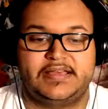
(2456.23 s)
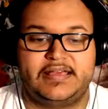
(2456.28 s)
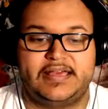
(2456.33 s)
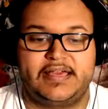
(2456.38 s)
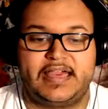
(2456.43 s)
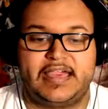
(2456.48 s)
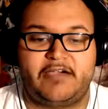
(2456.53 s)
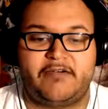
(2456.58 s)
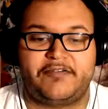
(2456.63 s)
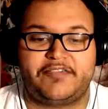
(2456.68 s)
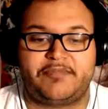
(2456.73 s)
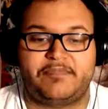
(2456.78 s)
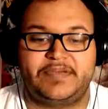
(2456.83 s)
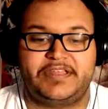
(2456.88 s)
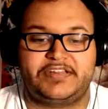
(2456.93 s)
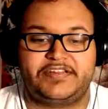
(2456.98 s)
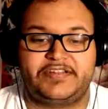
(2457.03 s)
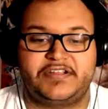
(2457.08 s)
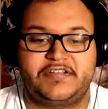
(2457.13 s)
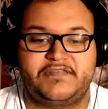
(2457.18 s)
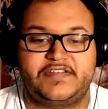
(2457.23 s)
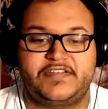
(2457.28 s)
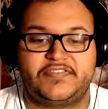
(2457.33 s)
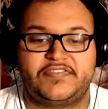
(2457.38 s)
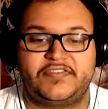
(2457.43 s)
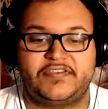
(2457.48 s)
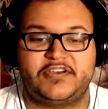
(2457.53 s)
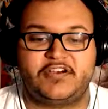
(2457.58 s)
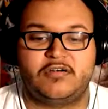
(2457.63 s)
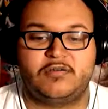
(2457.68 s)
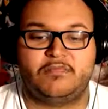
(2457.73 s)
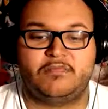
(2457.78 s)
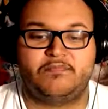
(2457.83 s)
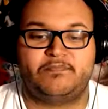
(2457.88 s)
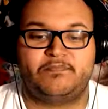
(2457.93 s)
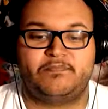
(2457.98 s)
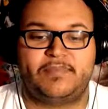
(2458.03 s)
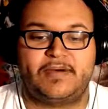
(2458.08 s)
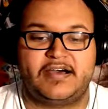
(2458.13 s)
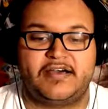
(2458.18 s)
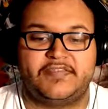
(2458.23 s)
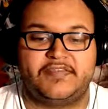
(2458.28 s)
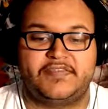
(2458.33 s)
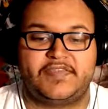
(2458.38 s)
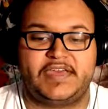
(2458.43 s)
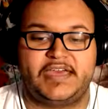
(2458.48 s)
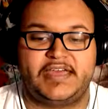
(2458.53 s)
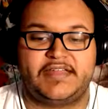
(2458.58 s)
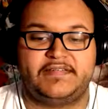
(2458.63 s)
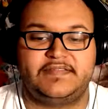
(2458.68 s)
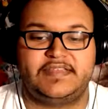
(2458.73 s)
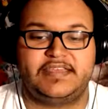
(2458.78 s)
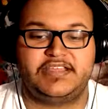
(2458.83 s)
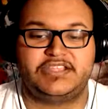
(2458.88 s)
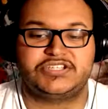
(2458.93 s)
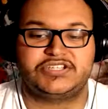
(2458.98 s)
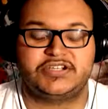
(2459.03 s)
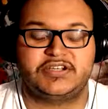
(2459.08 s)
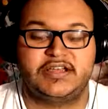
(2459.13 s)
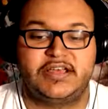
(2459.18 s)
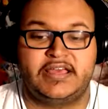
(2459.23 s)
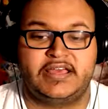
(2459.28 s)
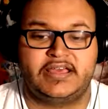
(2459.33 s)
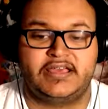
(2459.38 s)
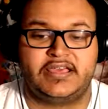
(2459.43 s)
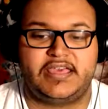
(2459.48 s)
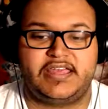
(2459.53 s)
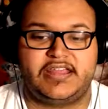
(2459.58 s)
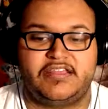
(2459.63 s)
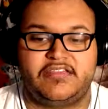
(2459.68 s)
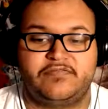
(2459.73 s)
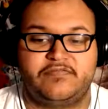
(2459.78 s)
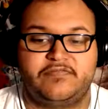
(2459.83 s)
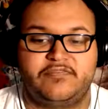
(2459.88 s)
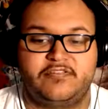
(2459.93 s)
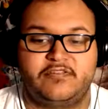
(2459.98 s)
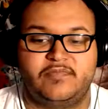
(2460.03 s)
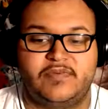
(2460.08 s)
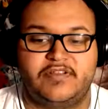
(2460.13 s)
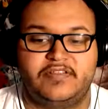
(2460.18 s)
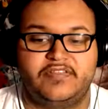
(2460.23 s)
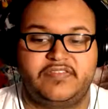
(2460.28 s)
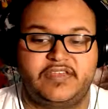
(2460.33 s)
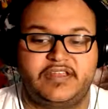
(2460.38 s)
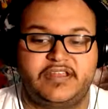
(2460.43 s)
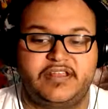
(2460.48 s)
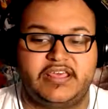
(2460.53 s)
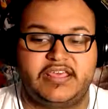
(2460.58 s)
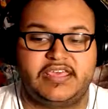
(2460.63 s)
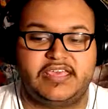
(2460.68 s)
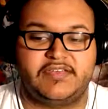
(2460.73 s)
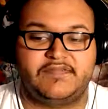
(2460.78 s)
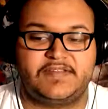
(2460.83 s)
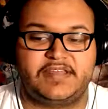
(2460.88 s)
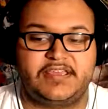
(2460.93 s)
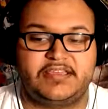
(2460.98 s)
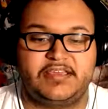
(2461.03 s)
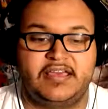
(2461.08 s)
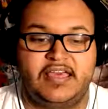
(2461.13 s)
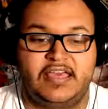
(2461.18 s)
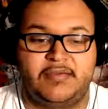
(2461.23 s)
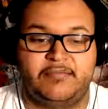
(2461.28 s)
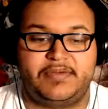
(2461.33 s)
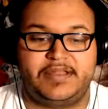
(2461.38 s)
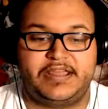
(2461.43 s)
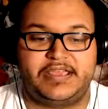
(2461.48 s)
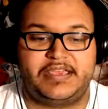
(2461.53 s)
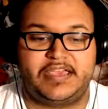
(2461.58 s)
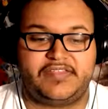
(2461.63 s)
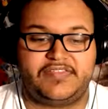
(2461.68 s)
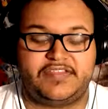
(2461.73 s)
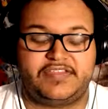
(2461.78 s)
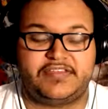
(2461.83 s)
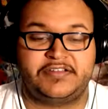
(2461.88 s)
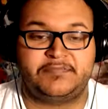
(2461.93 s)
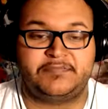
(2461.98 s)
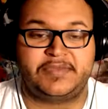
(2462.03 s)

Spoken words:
I was a bit nervous to go bother the head teacher in his room on Sunday evening, but I guess it couldn't be